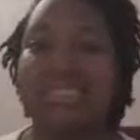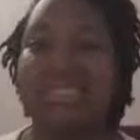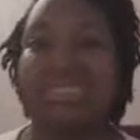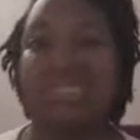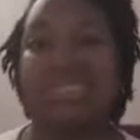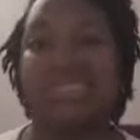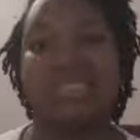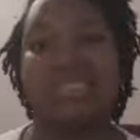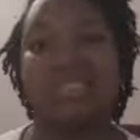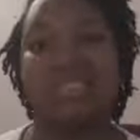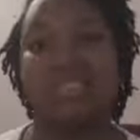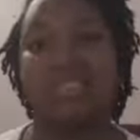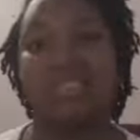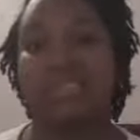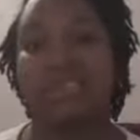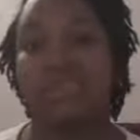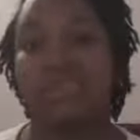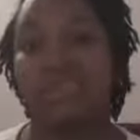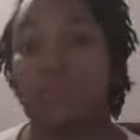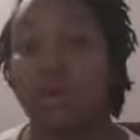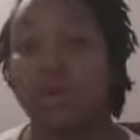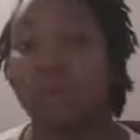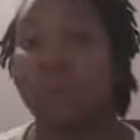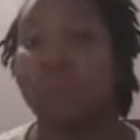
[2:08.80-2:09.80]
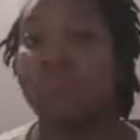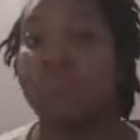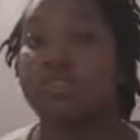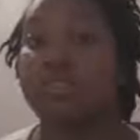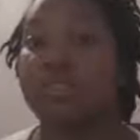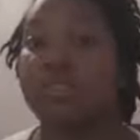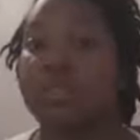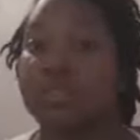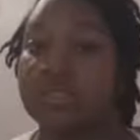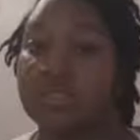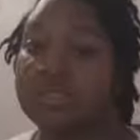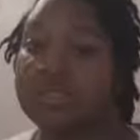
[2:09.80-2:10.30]
inches
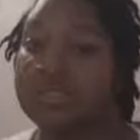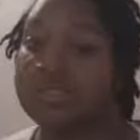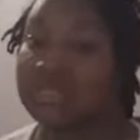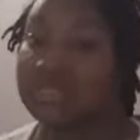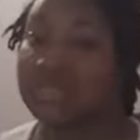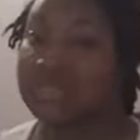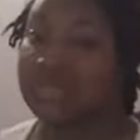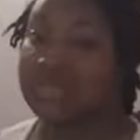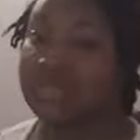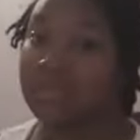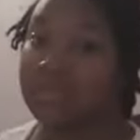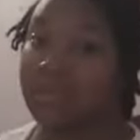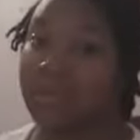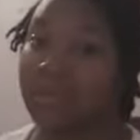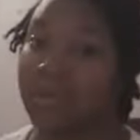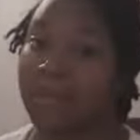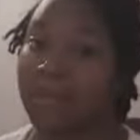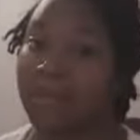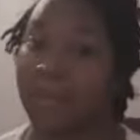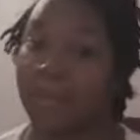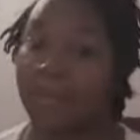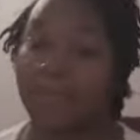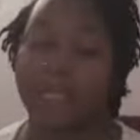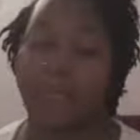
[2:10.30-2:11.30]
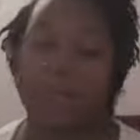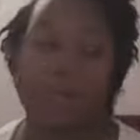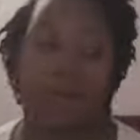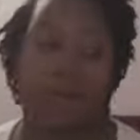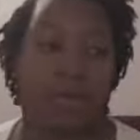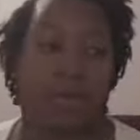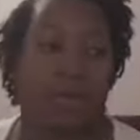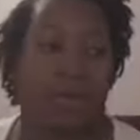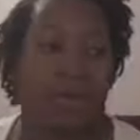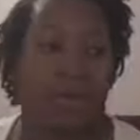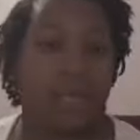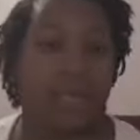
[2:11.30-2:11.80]
longer than the stick,
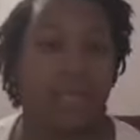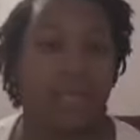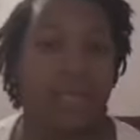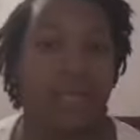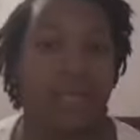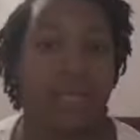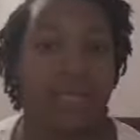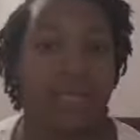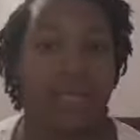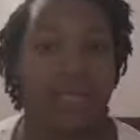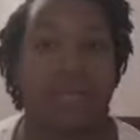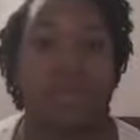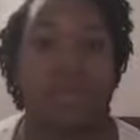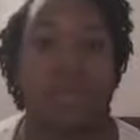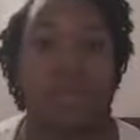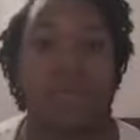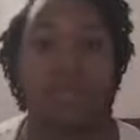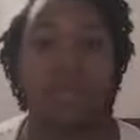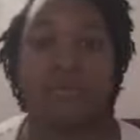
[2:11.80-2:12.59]
and